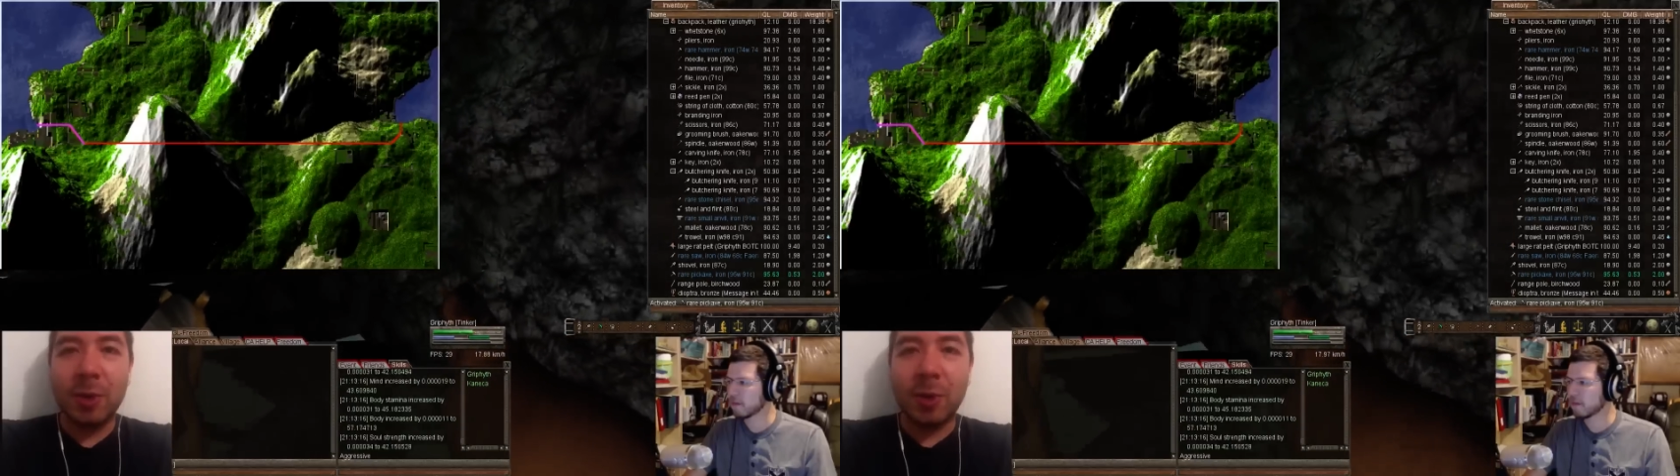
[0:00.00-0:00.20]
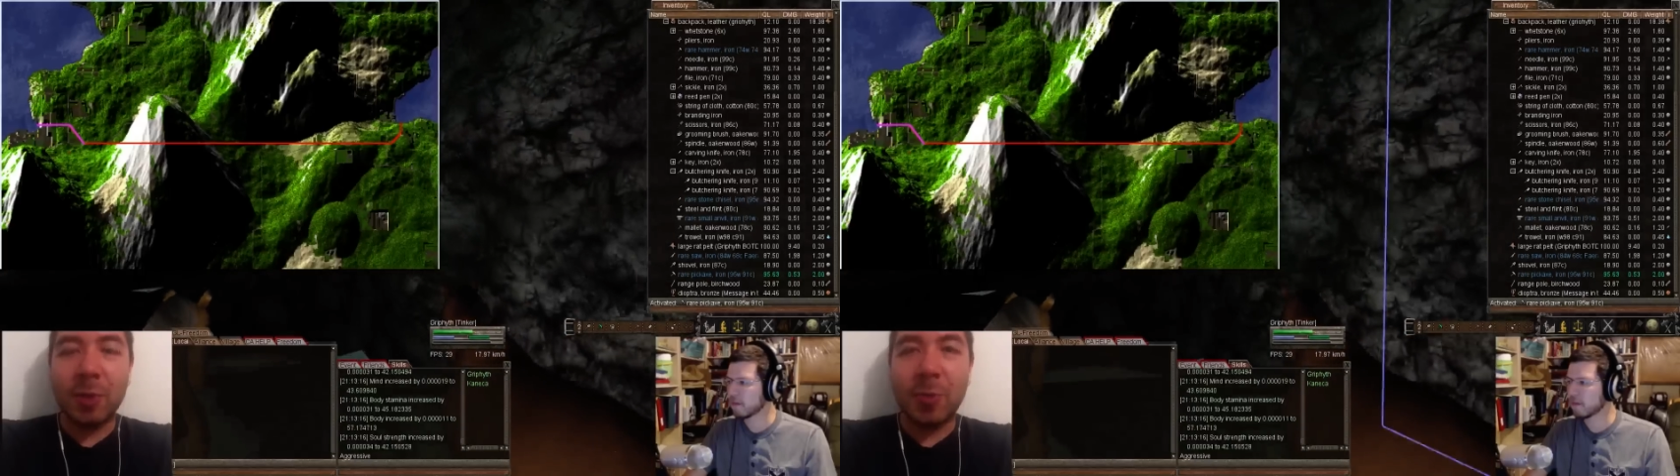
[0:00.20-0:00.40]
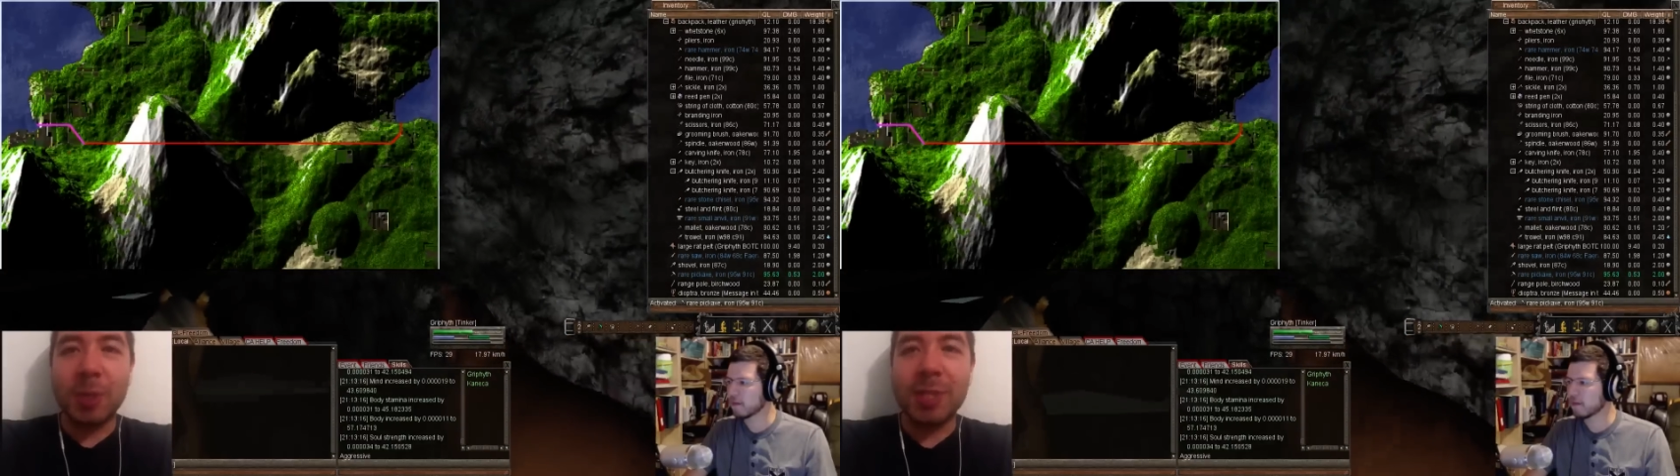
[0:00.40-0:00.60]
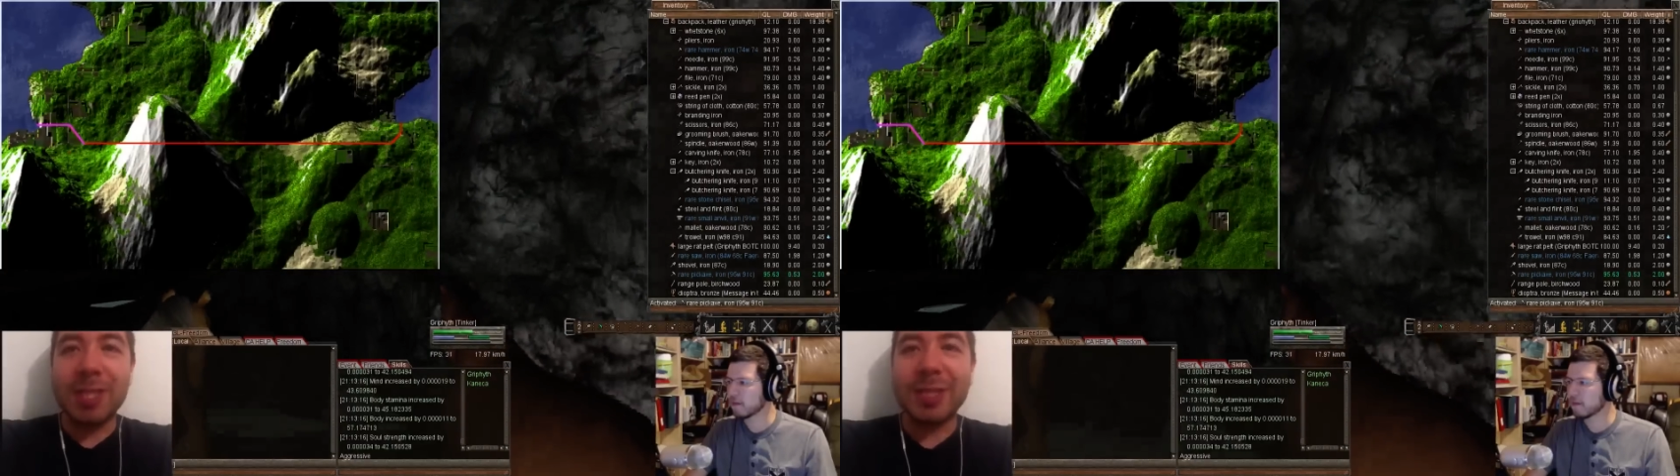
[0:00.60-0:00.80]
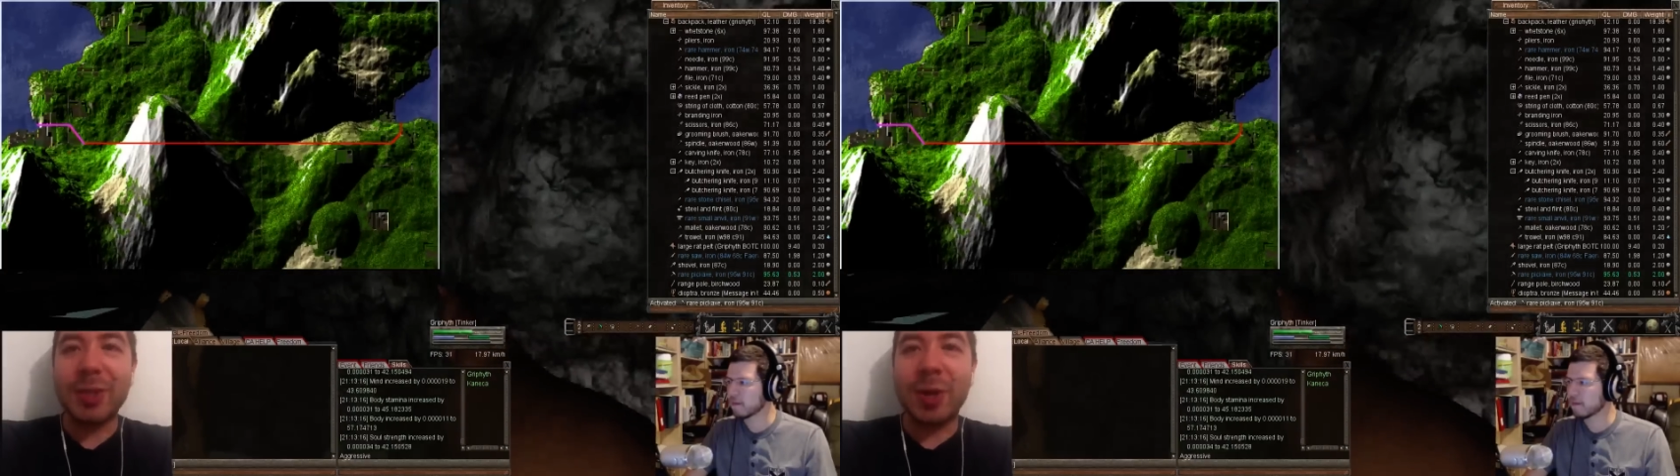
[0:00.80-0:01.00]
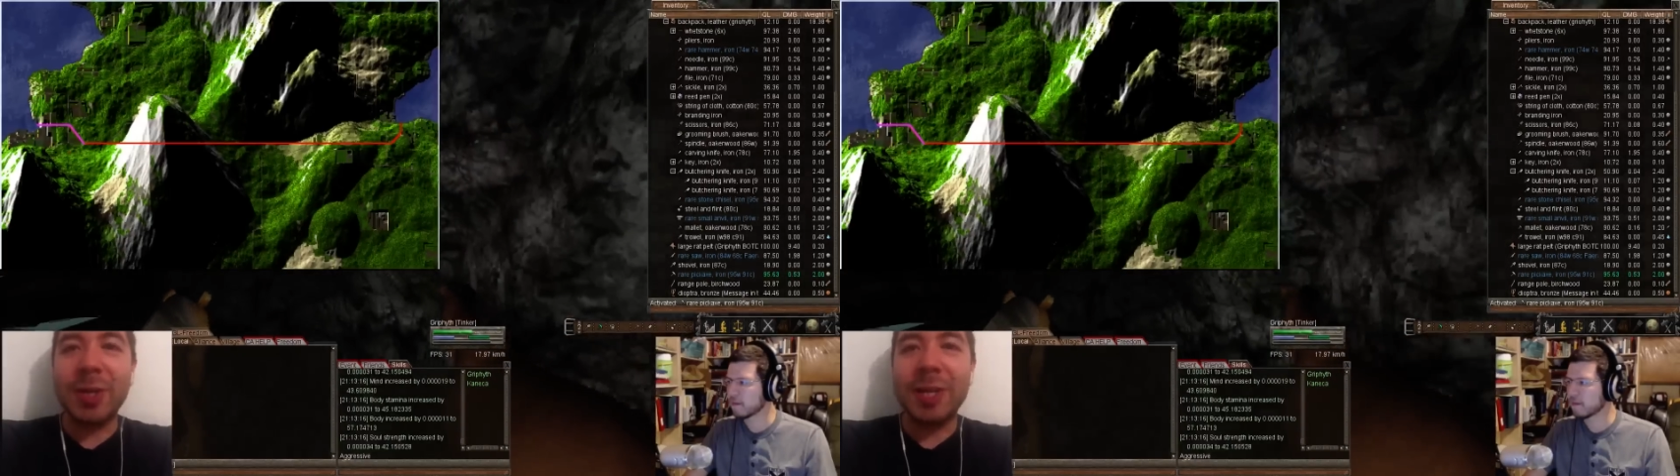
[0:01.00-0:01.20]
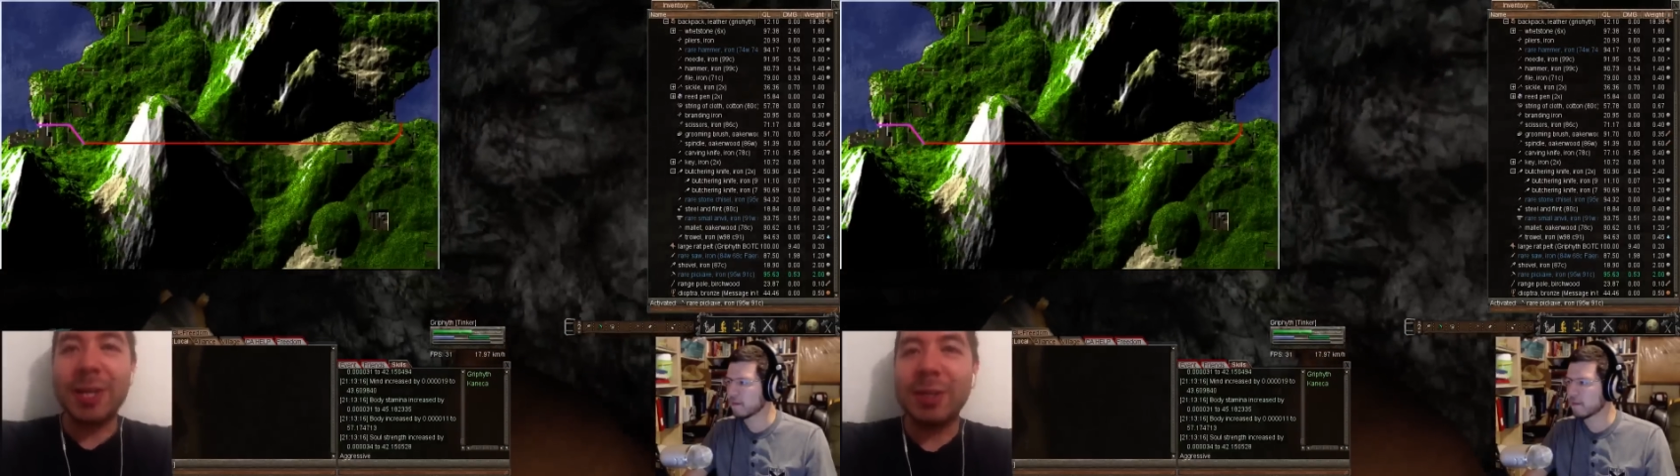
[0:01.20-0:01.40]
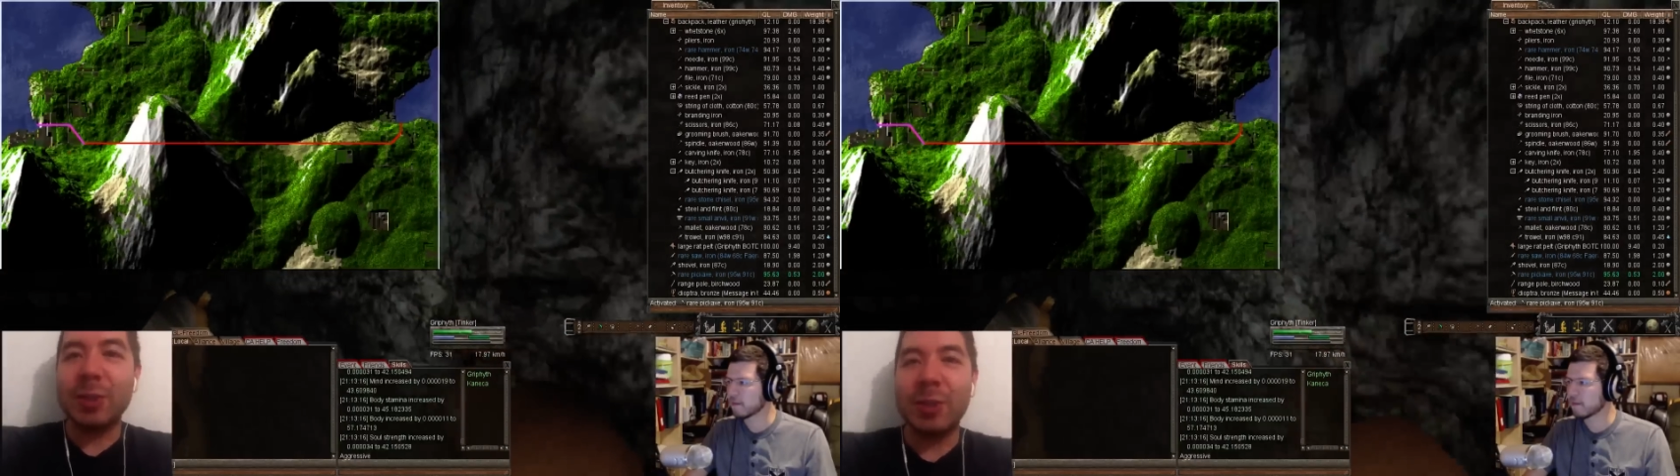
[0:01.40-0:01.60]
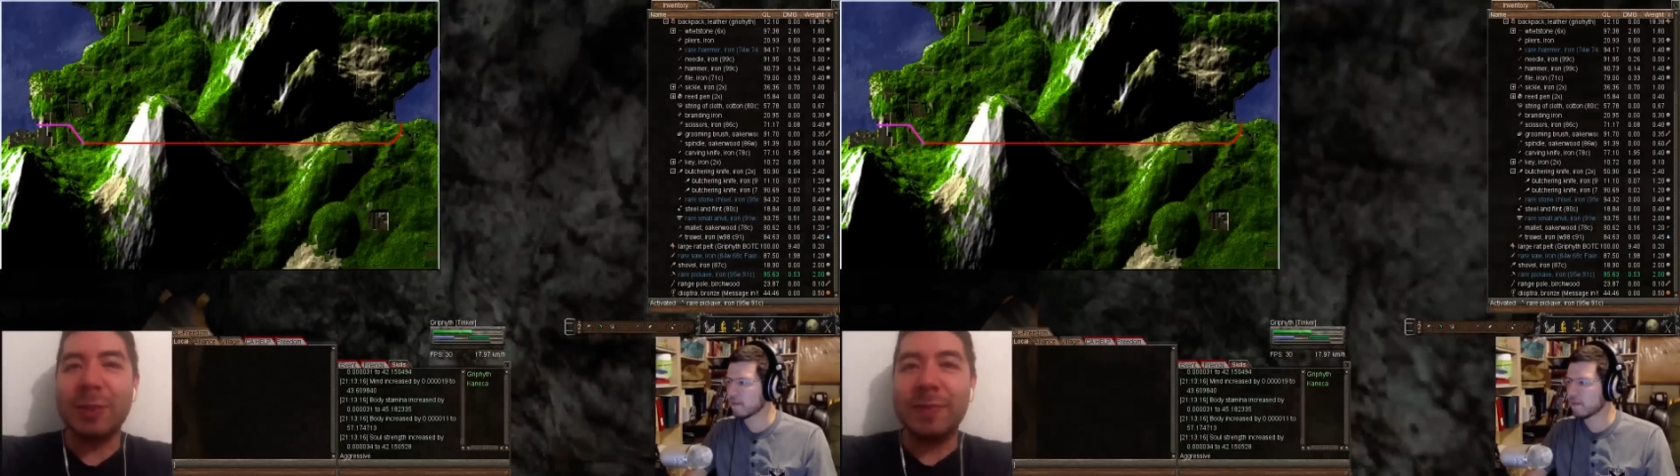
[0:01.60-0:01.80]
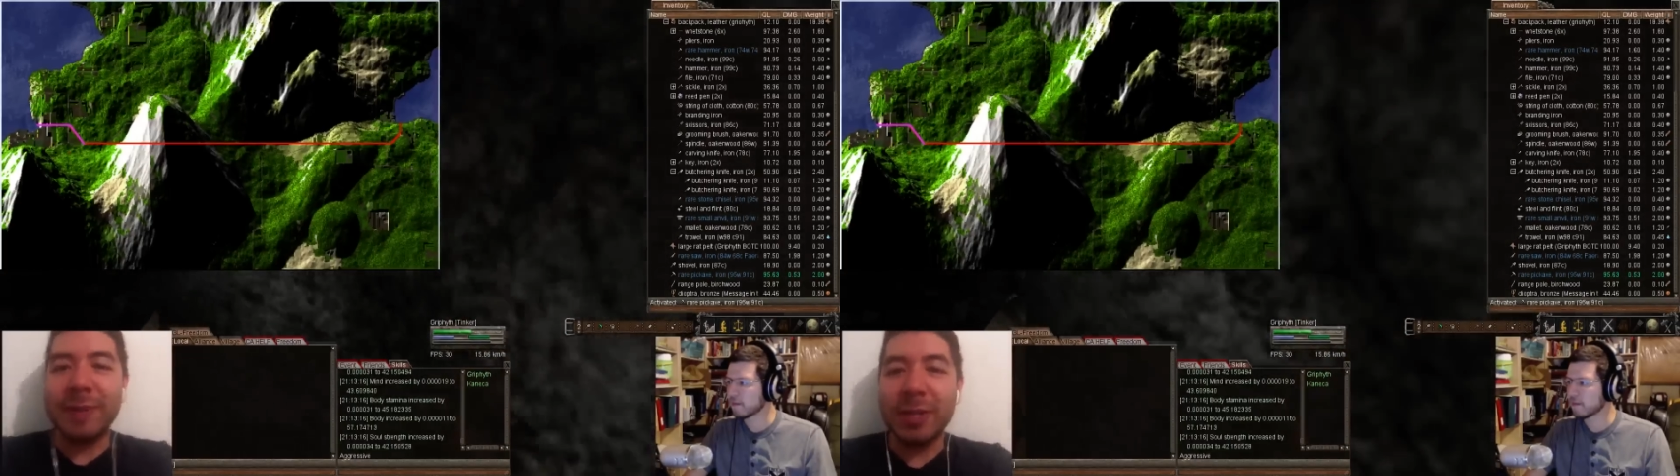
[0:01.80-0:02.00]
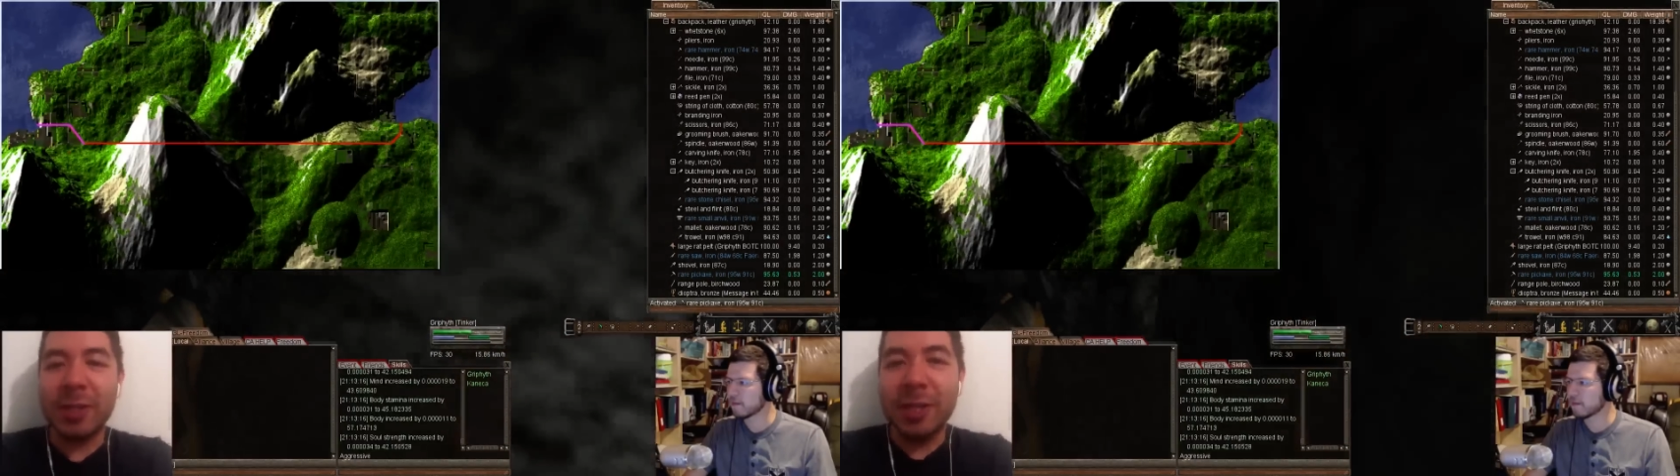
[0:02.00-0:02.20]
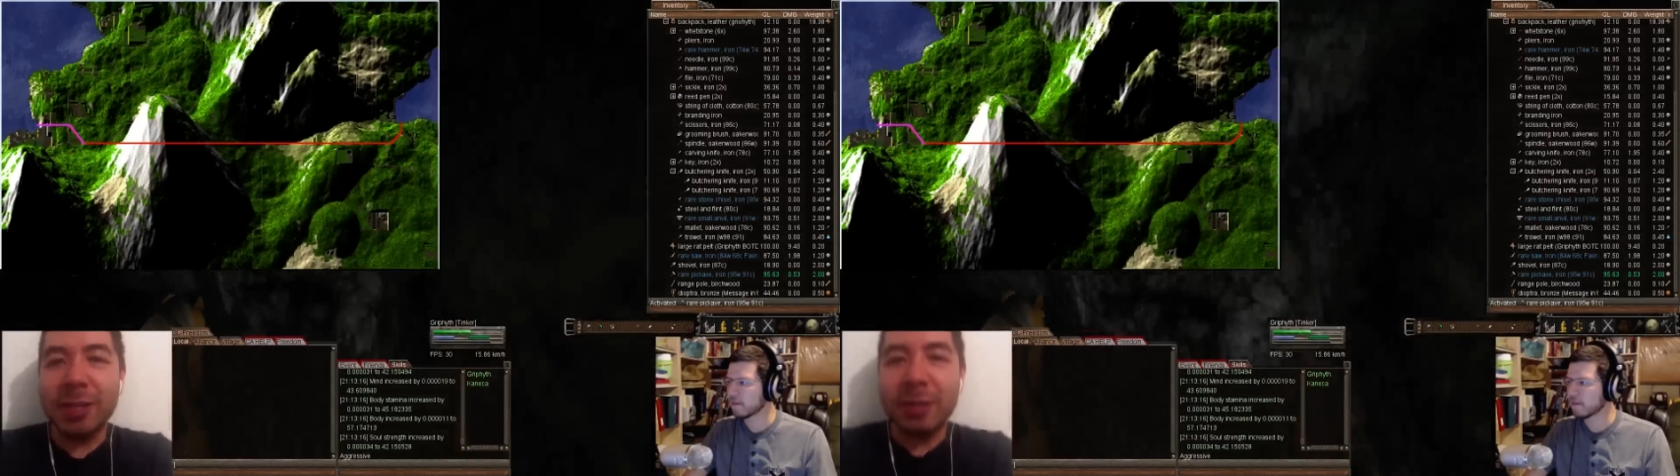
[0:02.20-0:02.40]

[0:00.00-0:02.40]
or a person that started it could finish it.